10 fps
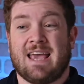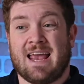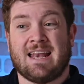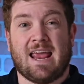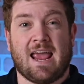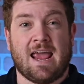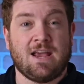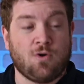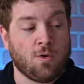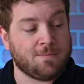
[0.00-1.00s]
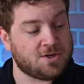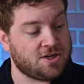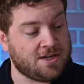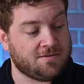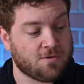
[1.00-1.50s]
An 8-core
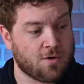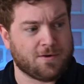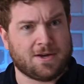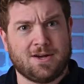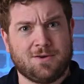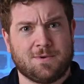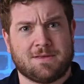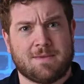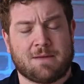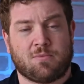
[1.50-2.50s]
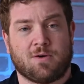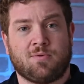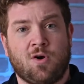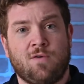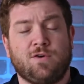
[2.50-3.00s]
machine over here with the MacBook
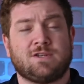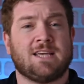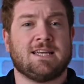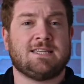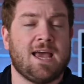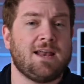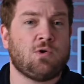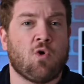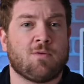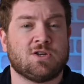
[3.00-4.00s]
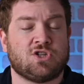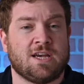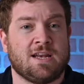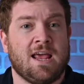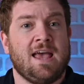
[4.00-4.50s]
Pro versus a 10-core
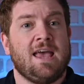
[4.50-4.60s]
machine